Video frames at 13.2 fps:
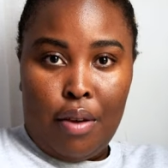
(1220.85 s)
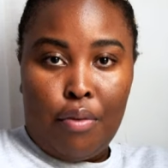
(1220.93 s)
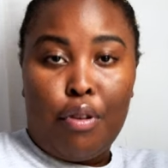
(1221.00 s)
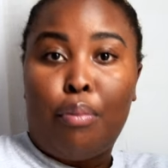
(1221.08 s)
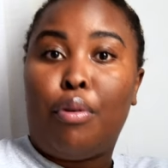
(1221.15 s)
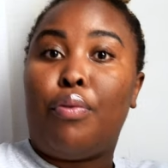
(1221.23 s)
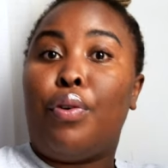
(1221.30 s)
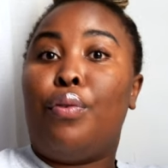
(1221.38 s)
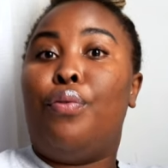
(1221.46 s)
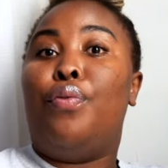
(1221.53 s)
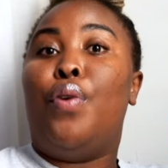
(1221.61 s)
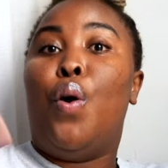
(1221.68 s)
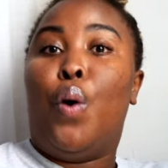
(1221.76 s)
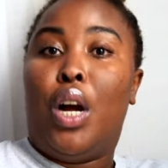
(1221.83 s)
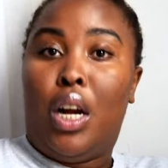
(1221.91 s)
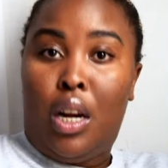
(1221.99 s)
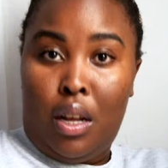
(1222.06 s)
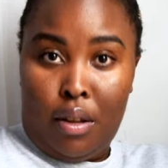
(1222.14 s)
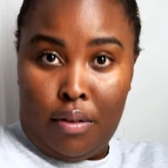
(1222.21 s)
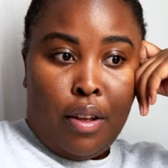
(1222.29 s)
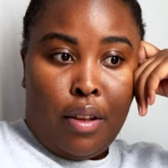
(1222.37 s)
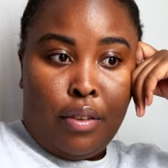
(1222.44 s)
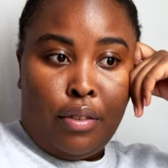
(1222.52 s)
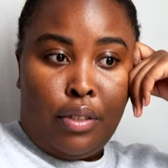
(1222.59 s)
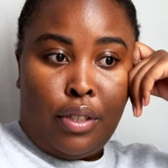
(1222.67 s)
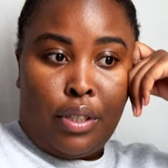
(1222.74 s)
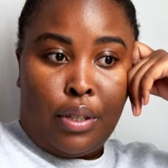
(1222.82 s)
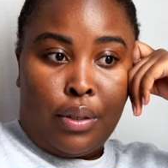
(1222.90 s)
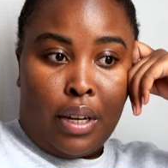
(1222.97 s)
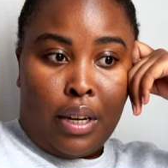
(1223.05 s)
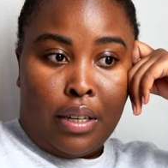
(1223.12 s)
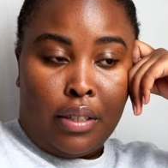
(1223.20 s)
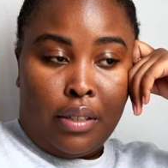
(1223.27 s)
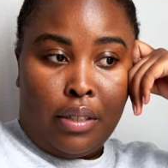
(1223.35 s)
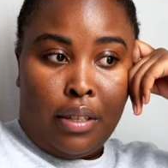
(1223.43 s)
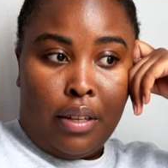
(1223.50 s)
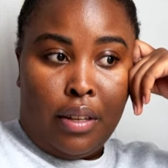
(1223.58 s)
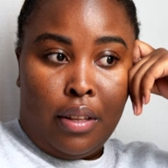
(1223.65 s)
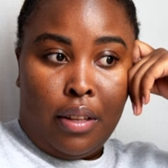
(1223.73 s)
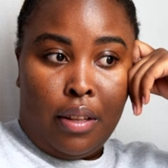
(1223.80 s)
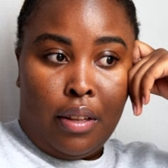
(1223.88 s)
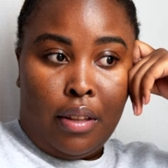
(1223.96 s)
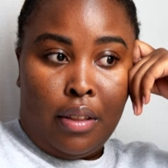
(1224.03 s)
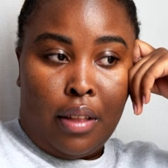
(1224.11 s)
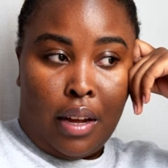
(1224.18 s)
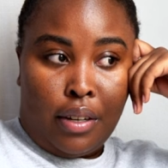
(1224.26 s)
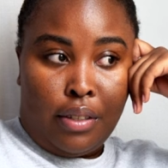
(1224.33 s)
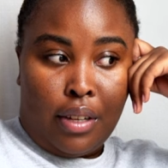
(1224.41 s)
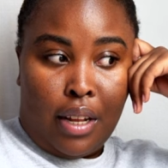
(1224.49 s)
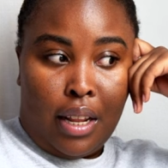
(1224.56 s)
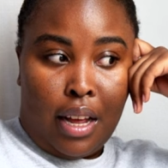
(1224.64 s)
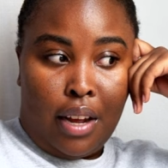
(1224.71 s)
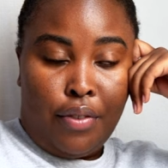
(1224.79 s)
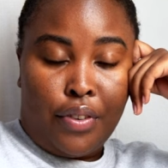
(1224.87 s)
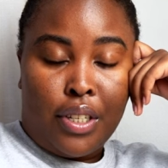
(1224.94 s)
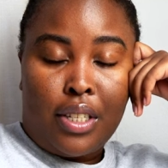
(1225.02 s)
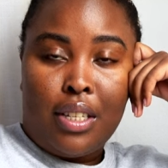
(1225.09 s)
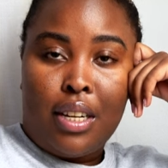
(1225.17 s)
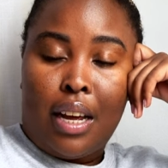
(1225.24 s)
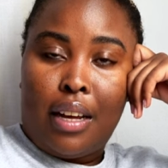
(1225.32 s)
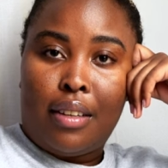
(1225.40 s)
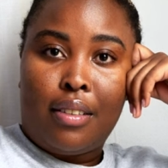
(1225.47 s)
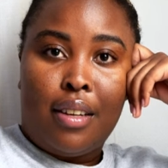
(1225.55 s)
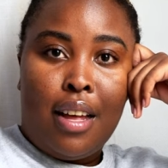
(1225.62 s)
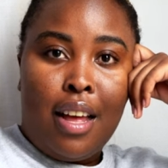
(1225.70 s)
We're moving forward. So, guys, that is all I had for today.